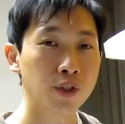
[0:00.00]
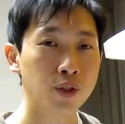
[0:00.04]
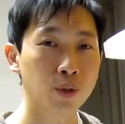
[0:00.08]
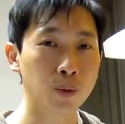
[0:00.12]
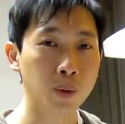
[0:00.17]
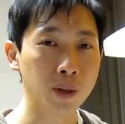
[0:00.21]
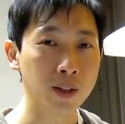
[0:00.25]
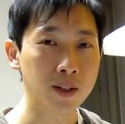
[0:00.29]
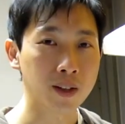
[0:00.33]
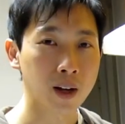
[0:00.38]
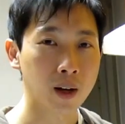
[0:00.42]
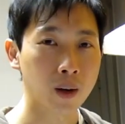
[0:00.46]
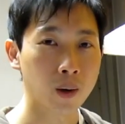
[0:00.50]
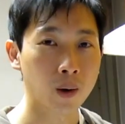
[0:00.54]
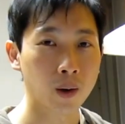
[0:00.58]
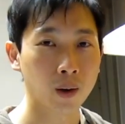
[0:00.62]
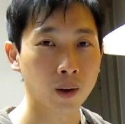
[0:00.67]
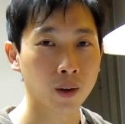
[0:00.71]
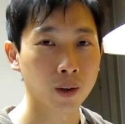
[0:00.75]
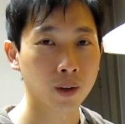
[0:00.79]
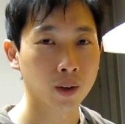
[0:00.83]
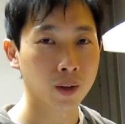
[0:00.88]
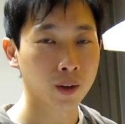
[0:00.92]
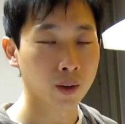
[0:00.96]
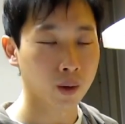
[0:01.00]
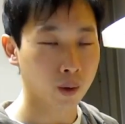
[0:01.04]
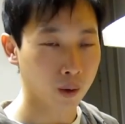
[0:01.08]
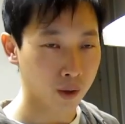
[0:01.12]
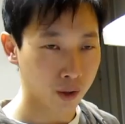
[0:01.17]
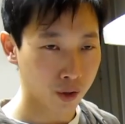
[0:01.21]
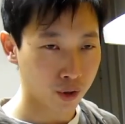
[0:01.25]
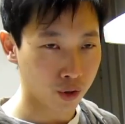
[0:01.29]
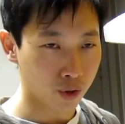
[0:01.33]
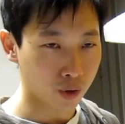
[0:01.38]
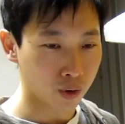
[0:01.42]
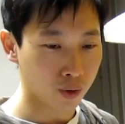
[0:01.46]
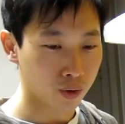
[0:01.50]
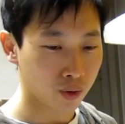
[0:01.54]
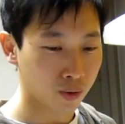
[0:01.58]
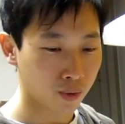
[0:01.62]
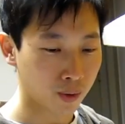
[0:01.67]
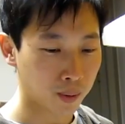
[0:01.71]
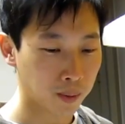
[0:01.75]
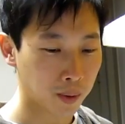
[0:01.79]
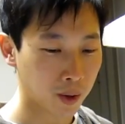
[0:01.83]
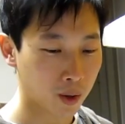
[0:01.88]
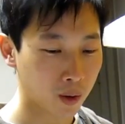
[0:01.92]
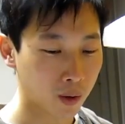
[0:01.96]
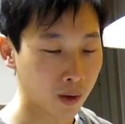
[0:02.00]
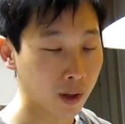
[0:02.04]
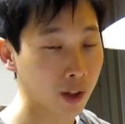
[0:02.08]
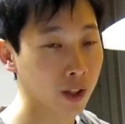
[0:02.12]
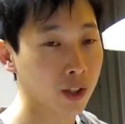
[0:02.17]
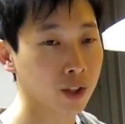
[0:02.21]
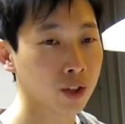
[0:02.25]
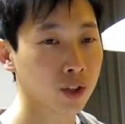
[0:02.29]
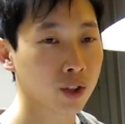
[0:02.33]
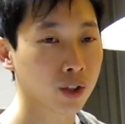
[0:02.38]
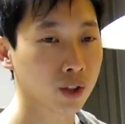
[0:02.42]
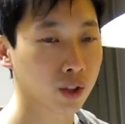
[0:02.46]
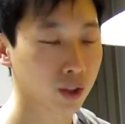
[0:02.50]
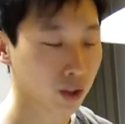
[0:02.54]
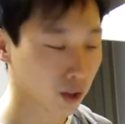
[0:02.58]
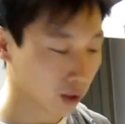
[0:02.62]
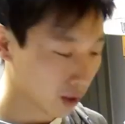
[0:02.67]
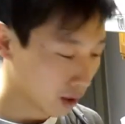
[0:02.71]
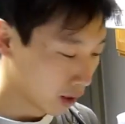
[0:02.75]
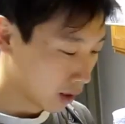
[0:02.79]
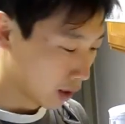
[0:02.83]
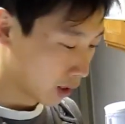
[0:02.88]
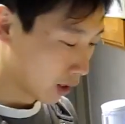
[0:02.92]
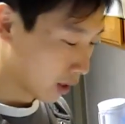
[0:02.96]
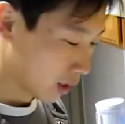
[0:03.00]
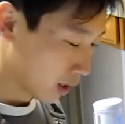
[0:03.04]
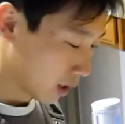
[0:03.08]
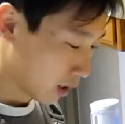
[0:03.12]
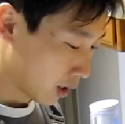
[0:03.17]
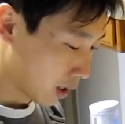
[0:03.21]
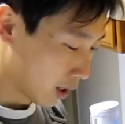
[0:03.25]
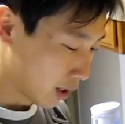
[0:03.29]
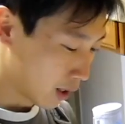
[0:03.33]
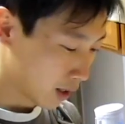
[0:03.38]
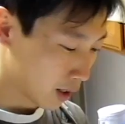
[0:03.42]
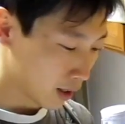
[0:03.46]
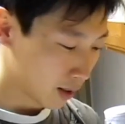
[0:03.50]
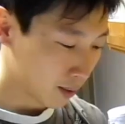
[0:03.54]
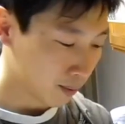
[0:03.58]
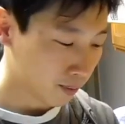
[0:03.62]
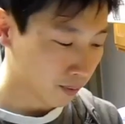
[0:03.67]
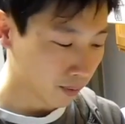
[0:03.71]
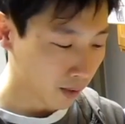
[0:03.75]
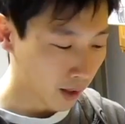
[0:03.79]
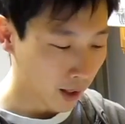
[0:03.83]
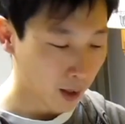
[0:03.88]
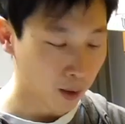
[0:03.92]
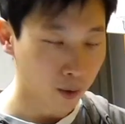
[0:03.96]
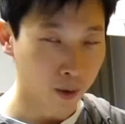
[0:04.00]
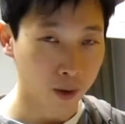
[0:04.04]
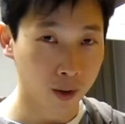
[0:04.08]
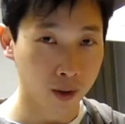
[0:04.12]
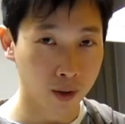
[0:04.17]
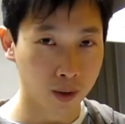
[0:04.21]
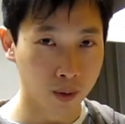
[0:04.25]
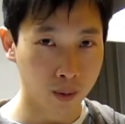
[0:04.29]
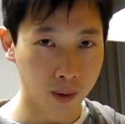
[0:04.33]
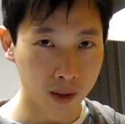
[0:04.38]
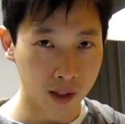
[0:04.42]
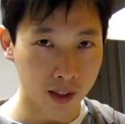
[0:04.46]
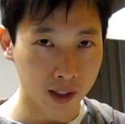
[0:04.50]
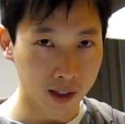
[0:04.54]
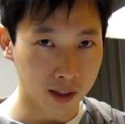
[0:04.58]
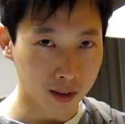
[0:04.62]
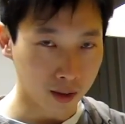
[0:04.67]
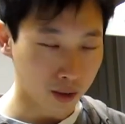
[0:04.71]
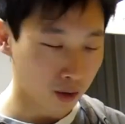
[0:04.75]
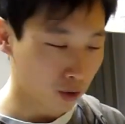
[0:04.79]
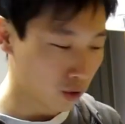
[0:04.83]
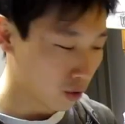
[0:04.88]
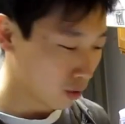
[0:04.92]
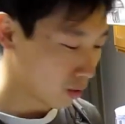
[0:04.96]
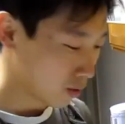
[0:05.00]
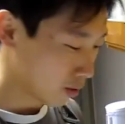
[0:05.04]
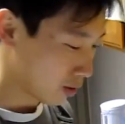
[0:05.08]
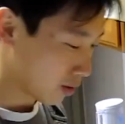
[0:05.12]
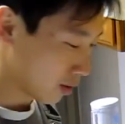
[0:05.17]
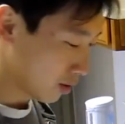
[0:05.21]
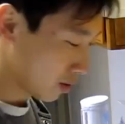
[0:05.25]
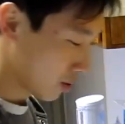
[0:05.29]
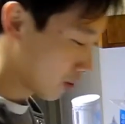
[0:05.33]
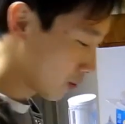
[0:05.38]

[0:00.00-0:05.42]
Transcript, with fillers: squeeze out all the orange juice from the orange. Um, in order to release the juices,